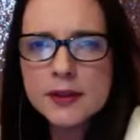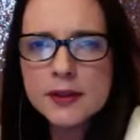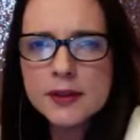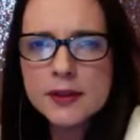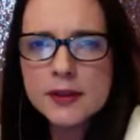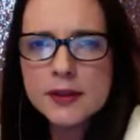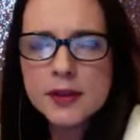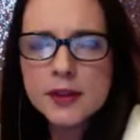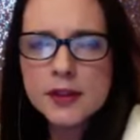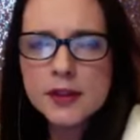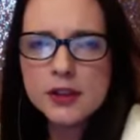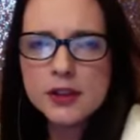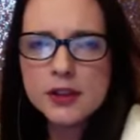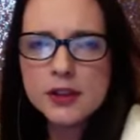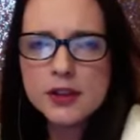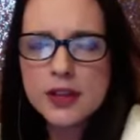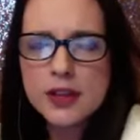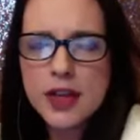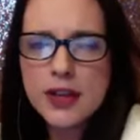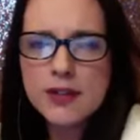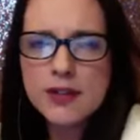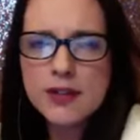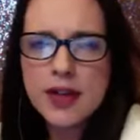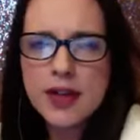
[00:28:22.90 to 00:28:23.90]
Could you
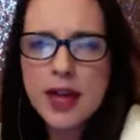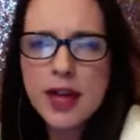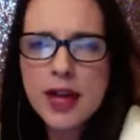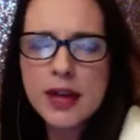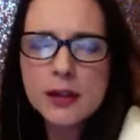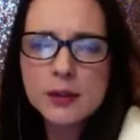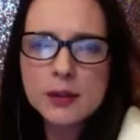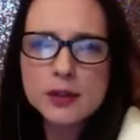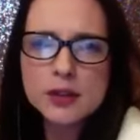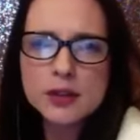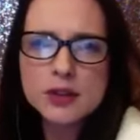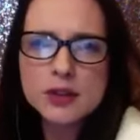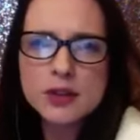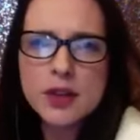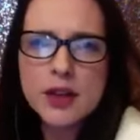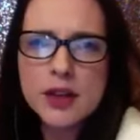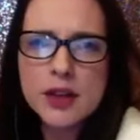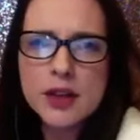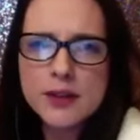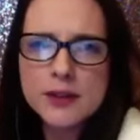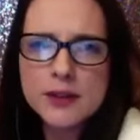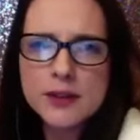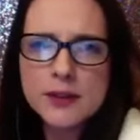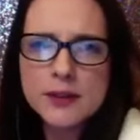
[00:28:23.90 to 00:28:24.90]
save an animal's
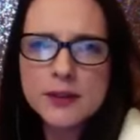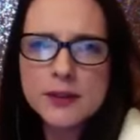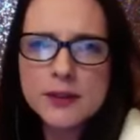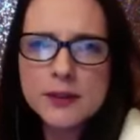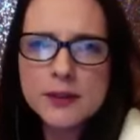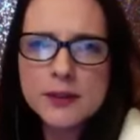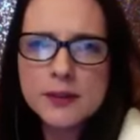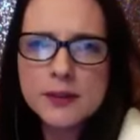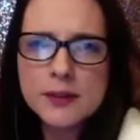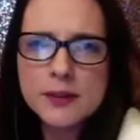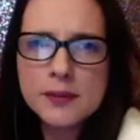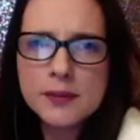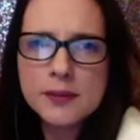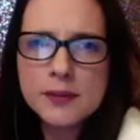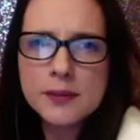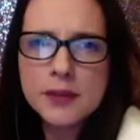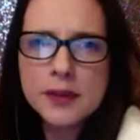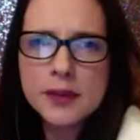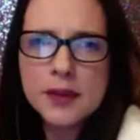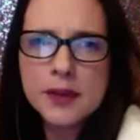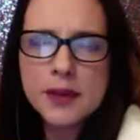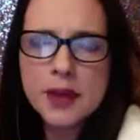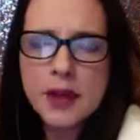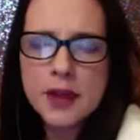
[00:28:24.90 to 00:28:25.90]
life
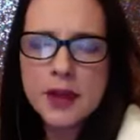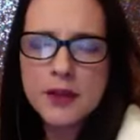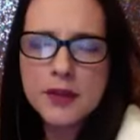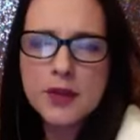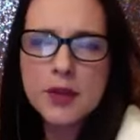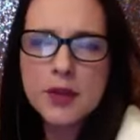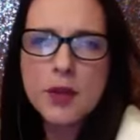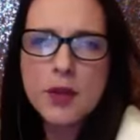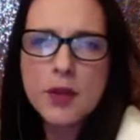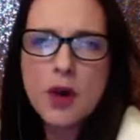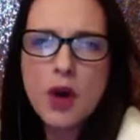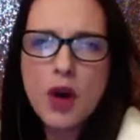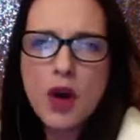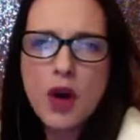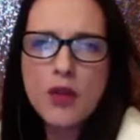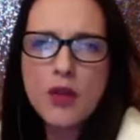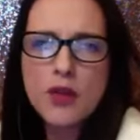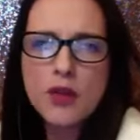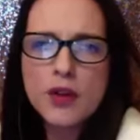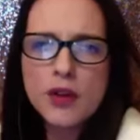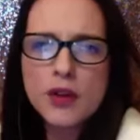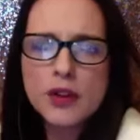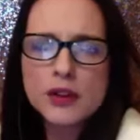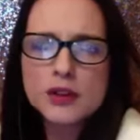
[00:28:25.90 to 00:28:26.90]
if you
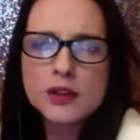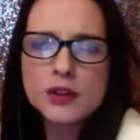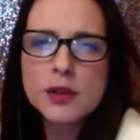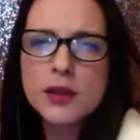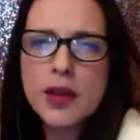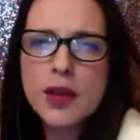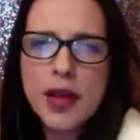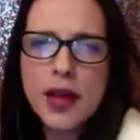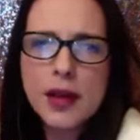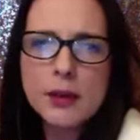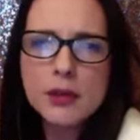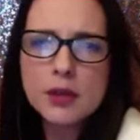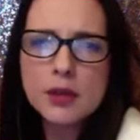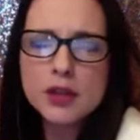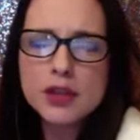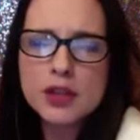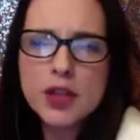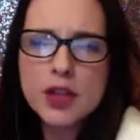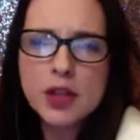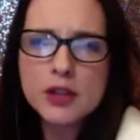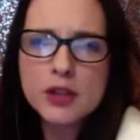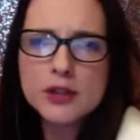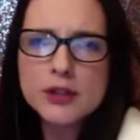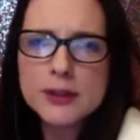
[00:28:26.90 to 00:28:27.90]
offered it to an animal
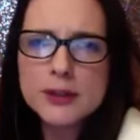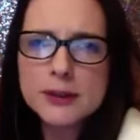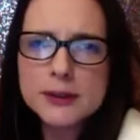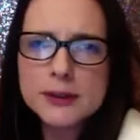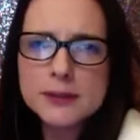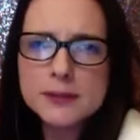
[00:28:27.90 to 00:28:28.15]
shelter?